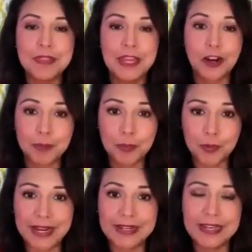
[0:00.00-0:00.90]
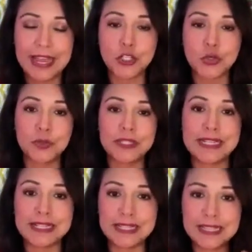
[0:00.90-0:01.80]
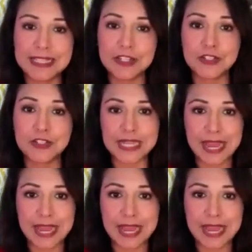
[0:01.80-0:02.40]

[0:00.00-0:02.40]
that our brain naturally clears